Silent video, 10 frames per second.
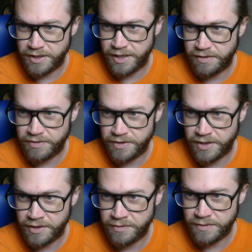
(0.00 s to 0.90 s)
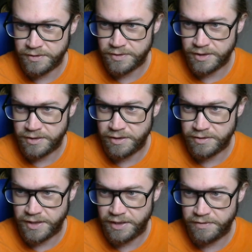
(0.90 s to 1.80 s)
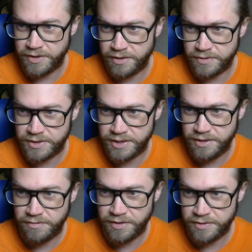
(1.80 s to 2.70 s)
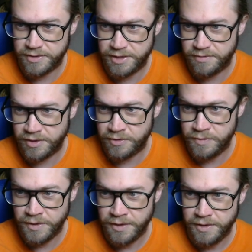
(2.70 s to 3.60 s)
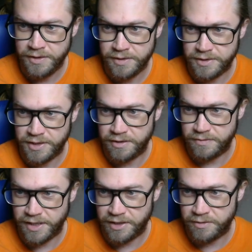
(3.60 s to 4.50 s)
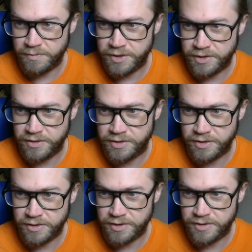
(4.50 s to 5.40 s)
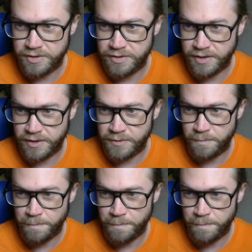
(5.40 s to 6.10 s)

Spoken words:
at error no, and I was thinking, okay, error no is 0, so now we should just, you know,